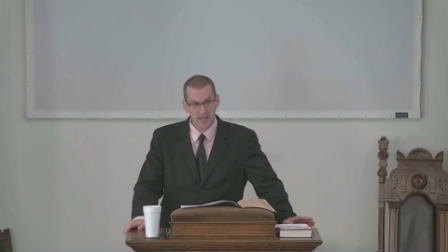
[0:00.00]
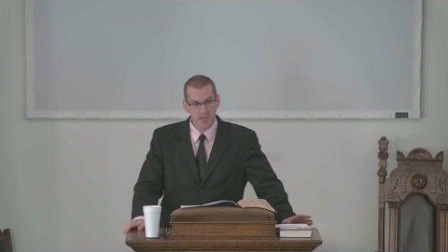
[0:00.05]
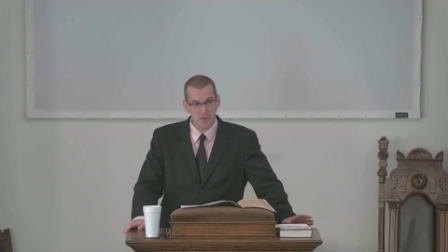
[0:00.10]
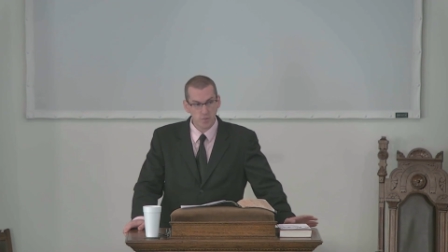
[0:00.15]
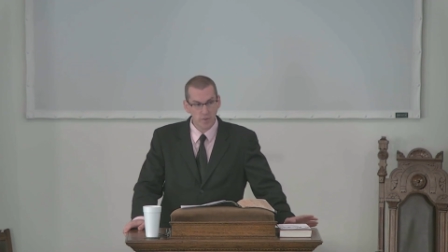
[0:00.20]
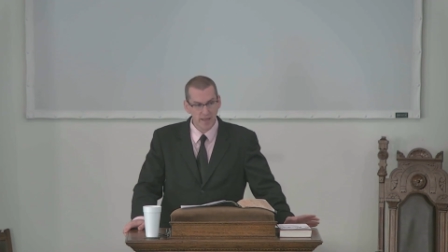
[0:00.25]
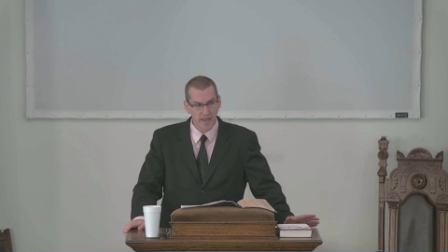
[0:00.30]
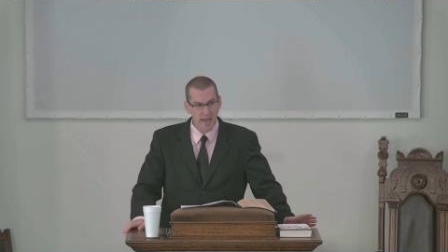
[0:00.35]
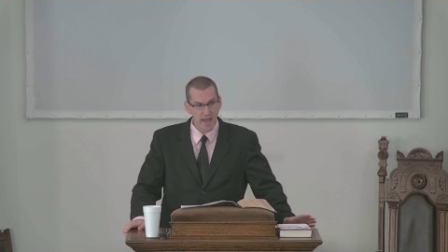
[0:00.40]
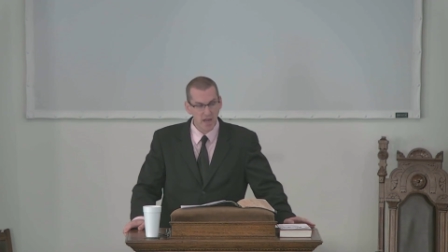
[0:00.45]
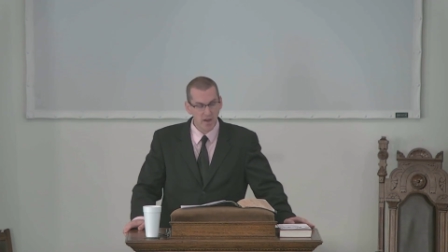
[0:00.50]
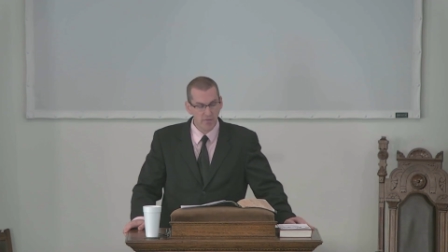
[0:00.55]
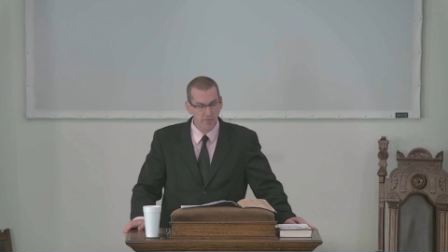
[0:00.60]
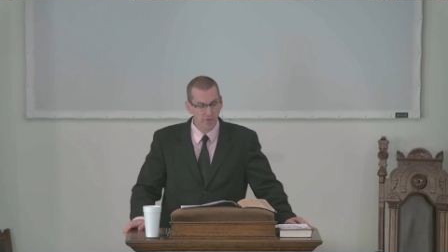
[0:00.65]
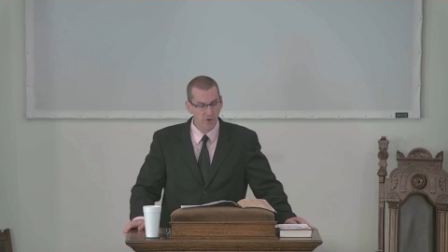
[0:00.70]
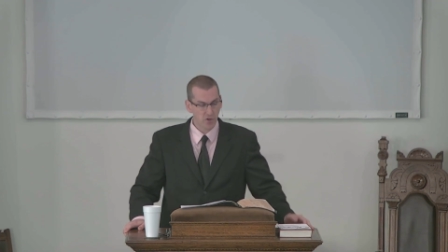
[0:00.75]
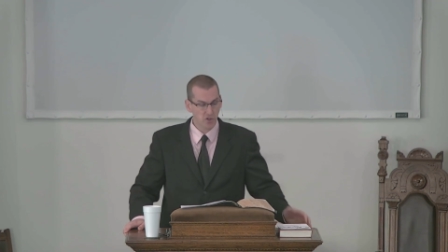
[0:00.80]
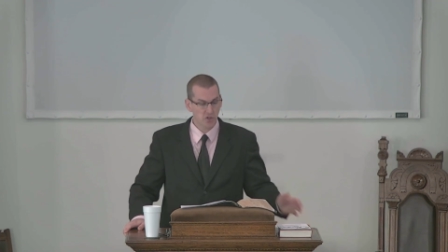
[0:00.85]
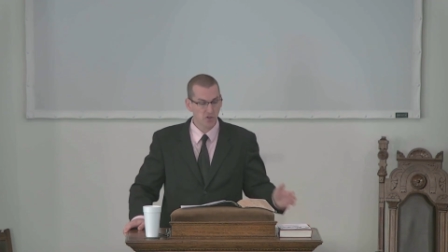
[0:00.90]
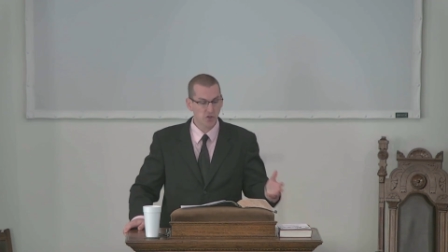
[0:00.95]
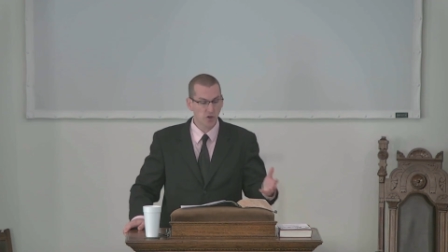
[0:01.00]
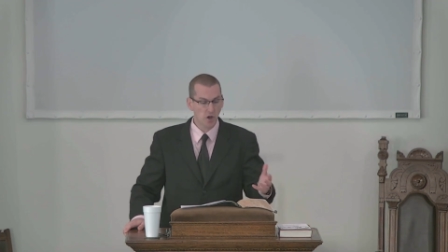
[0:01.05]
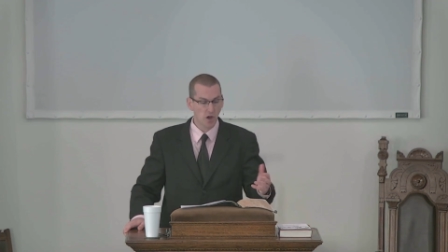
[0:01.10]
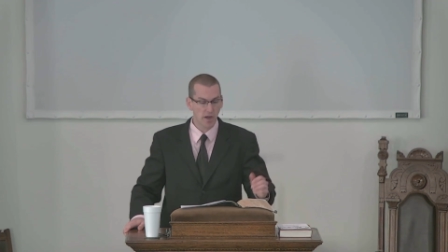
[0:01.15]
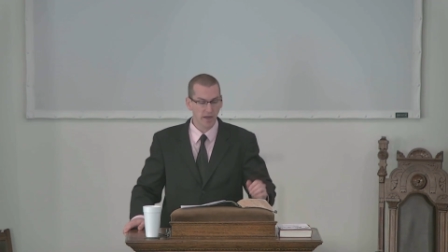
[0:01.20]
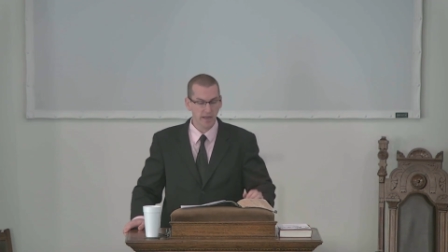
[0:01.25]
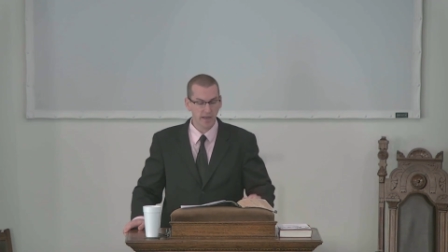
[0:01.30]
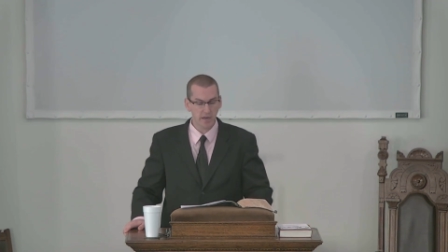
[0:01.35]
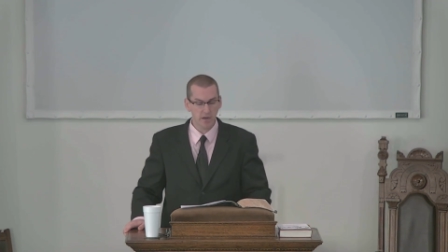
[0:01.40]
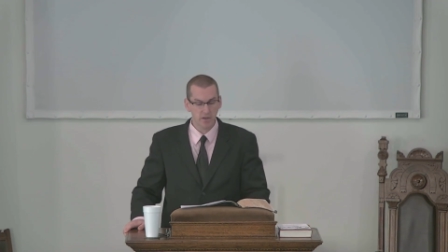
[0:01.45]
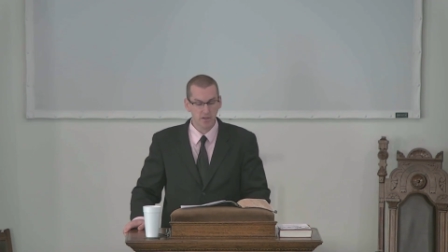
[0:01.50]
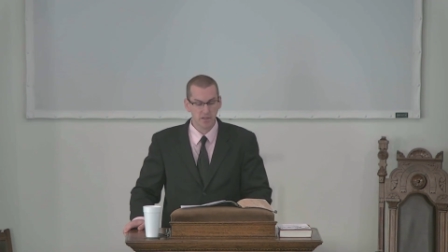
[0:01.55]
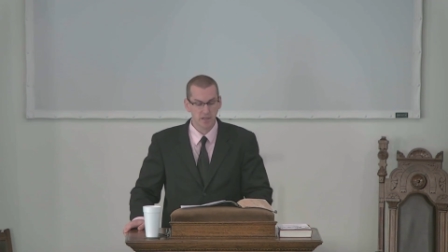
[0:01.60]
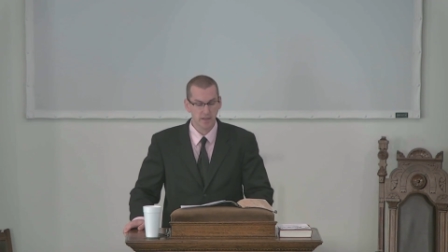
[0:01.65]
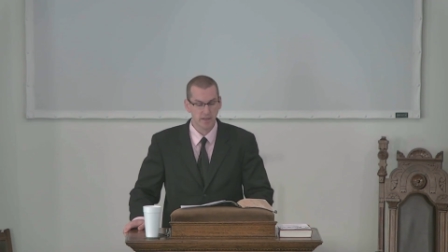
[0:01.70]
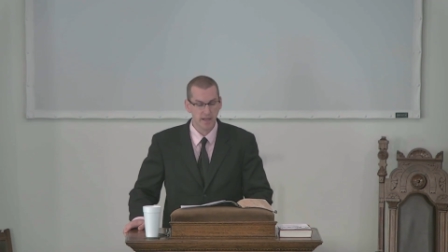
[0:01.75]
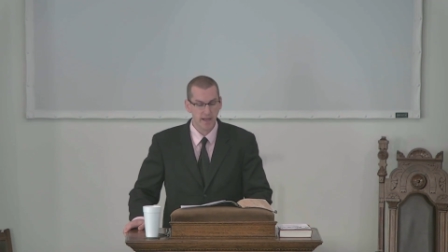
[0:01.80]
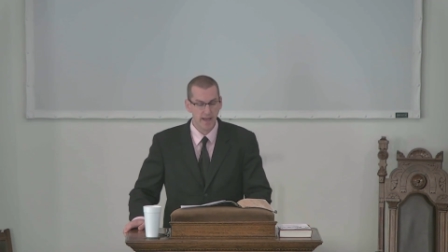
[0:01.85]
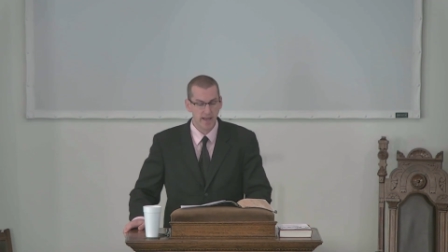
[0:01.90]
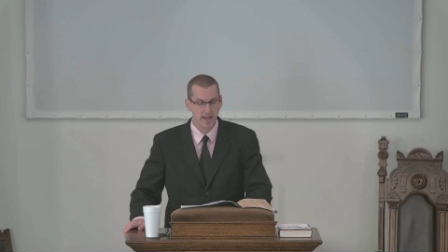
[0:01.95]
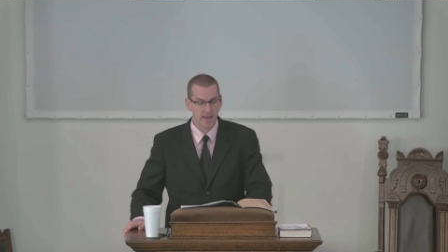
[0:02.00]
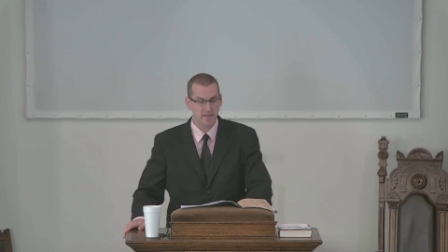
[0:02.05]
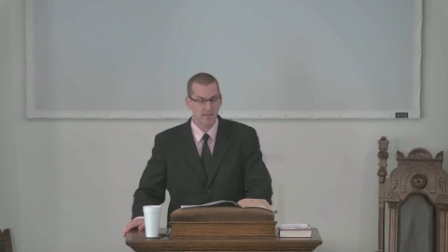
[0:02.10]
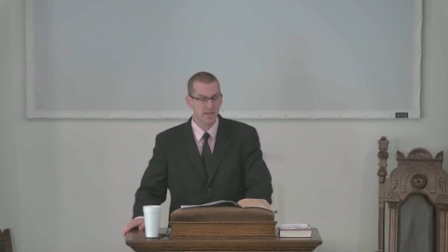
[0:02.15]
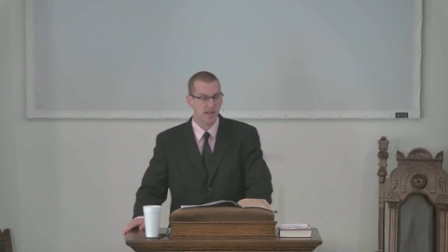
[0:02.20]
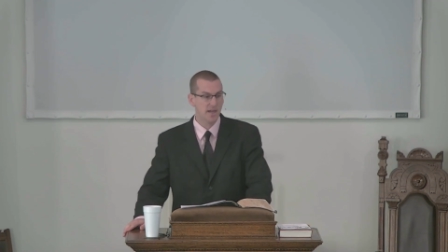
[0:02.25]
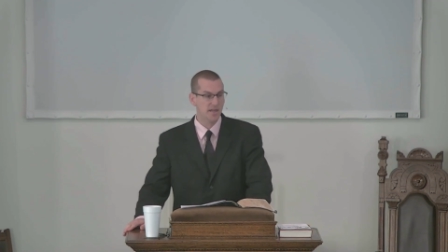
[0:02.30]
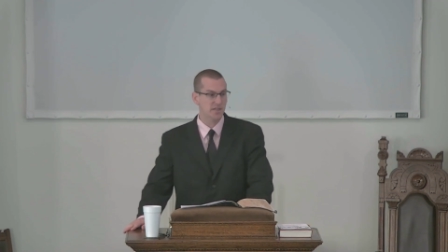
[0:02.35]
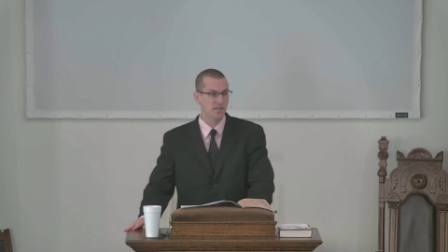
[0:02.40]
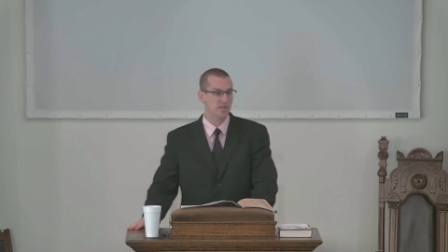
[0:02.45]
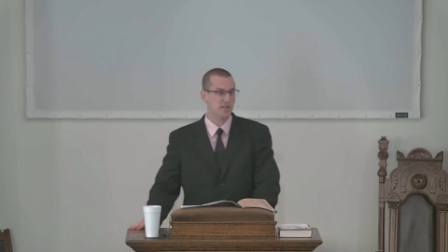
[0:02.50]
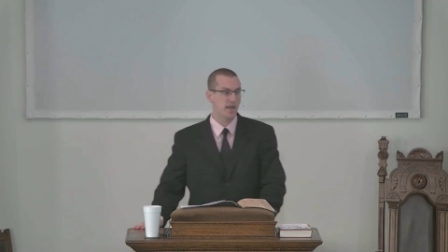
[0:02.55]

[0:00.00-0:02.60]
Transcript: And as we end 1 John here today, as I